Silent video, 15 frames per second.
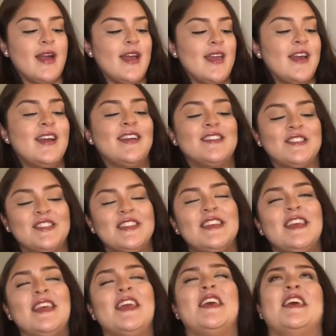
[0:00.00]
I
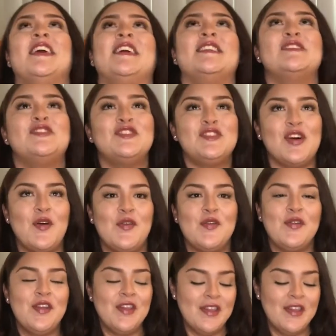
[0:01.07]
actually don't